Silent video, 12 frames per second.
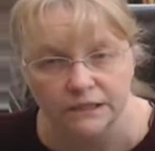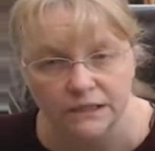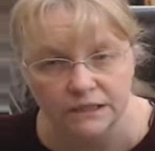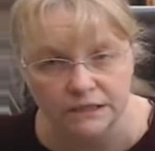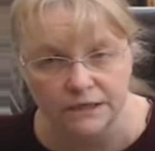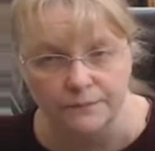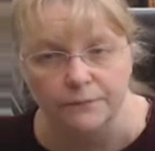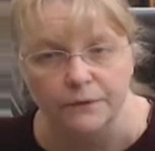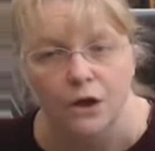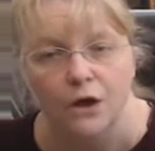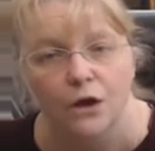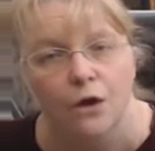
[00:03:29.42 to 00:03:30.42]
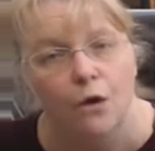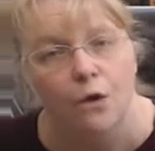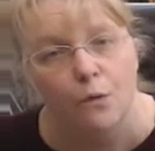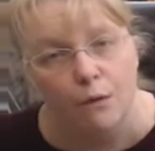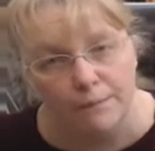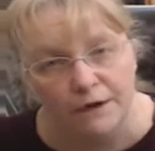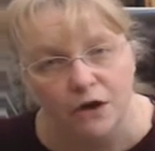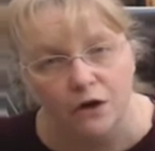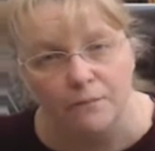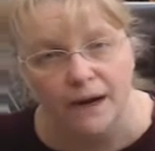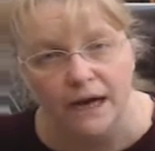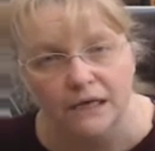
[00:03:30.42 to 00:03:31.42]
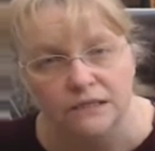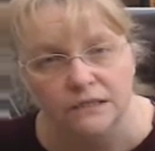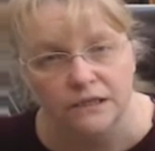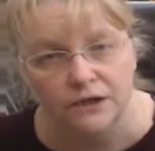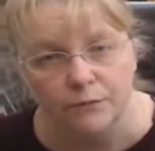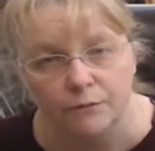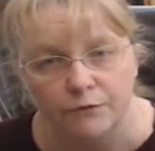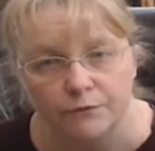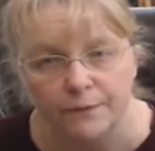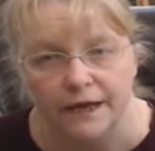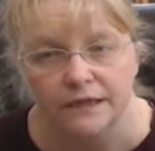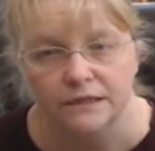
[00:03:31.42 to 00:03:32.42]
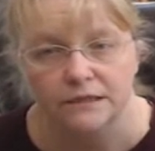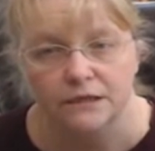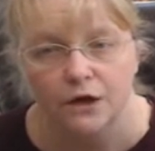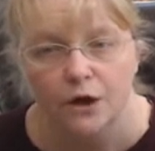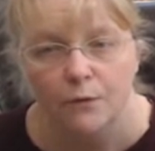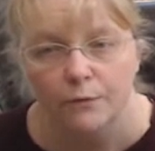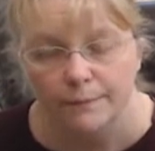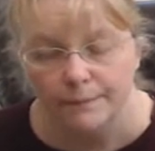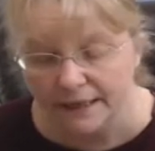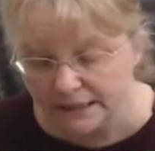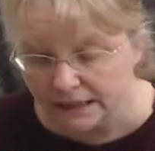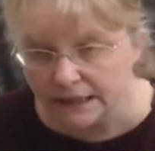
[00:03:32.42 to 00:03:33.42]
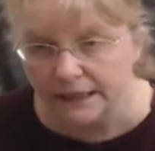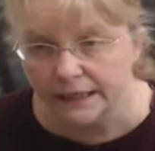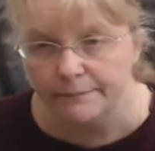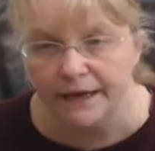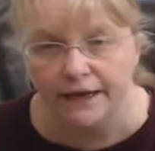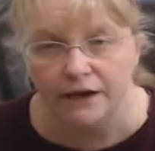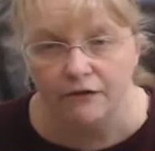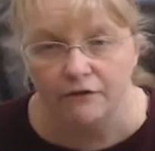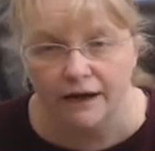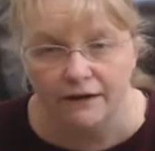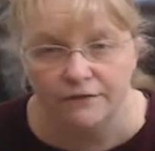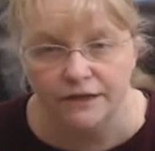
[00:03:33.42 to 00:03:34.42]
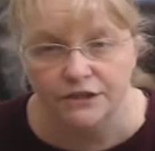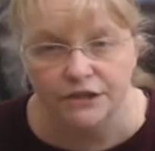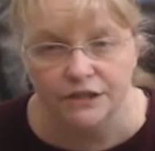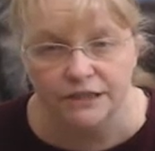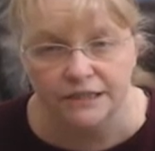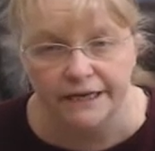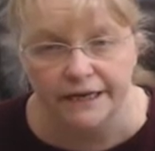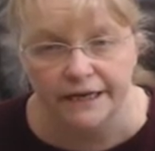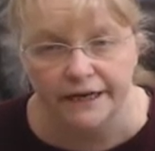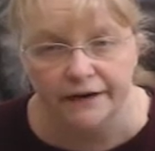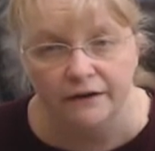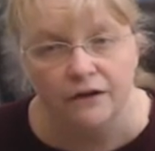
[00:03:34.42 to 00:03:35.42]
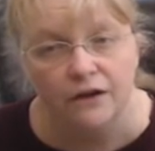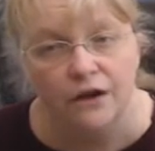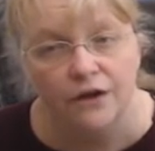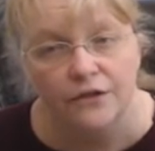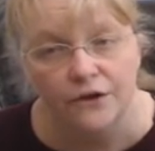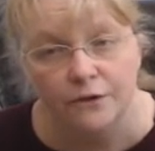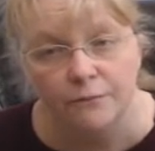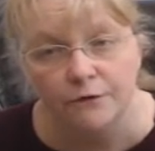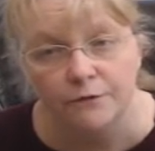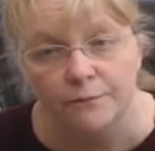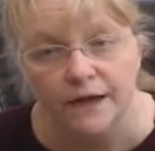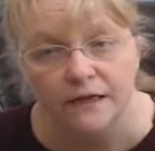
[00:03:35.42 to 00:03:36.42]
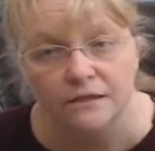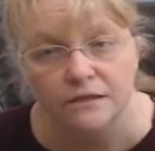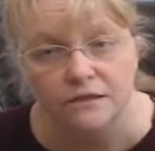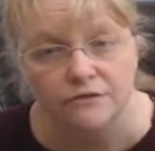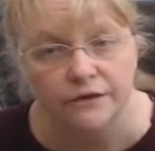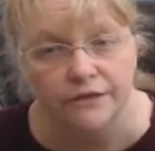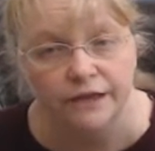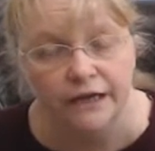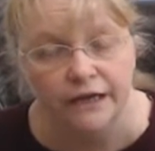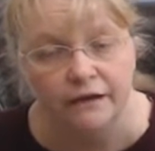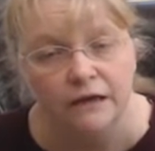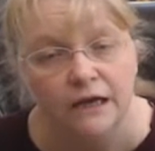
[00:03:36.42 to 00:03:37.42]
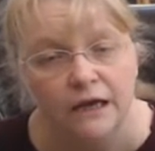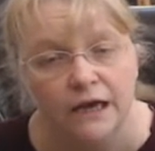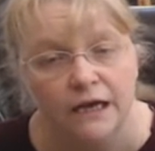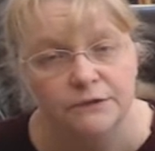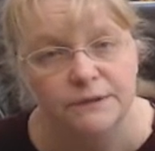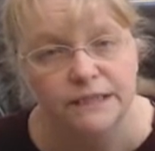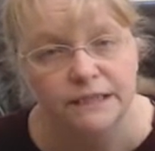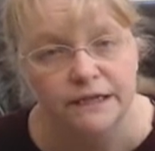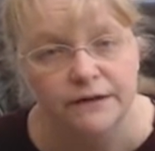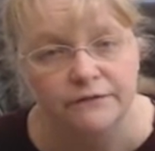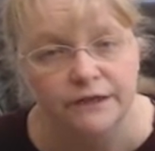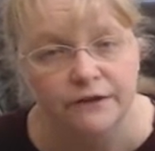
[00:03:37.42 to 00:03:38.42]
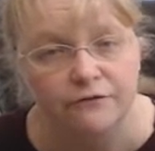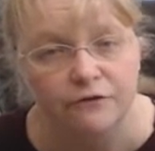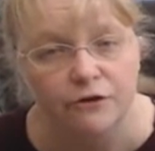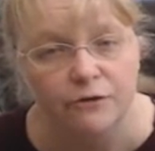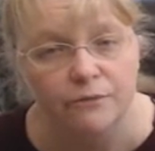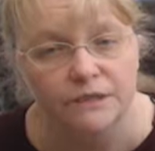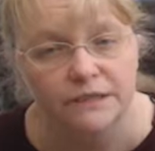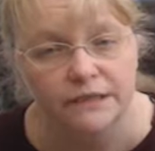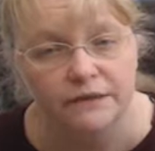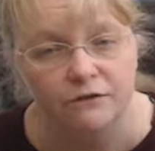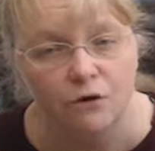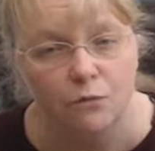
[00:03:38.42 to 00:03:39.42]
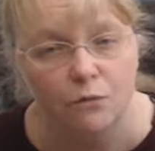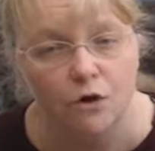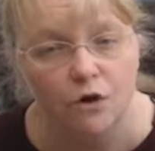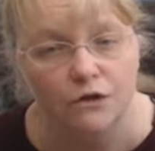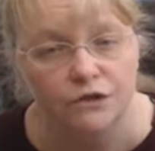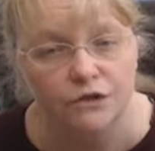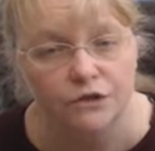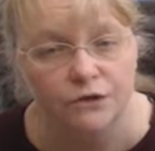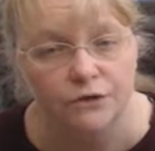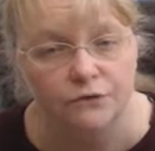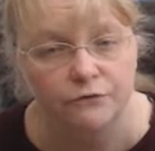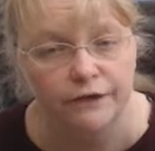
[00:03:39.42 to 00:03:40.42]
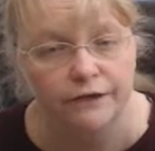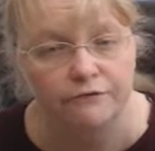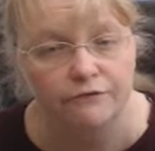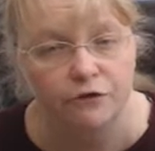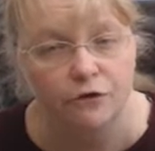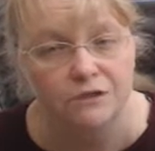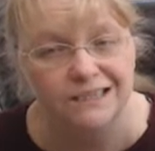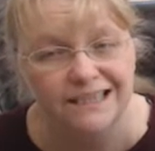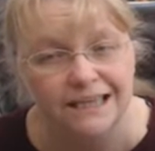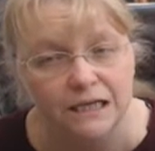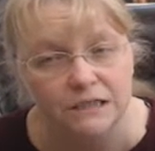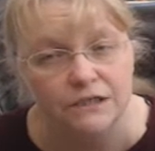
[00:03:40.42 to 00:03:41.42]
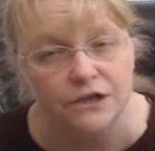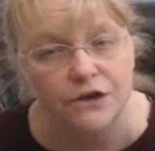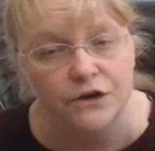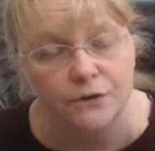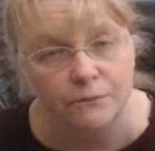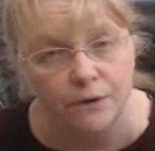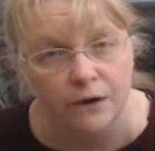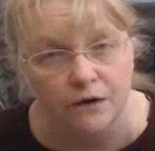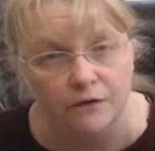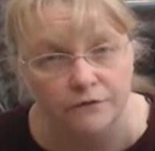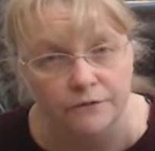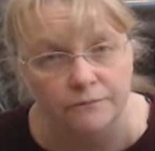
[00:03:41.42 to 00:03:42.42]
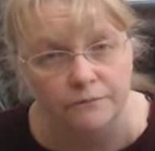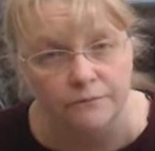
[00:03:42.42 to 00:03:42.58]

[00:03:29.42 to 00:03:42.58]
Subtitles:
So, when we go back to the number of pets, we basically make a graph, as you can see here. The number of pets is written there, and we did everything from 0, 1, 2, 3, 4. So that's the number of them.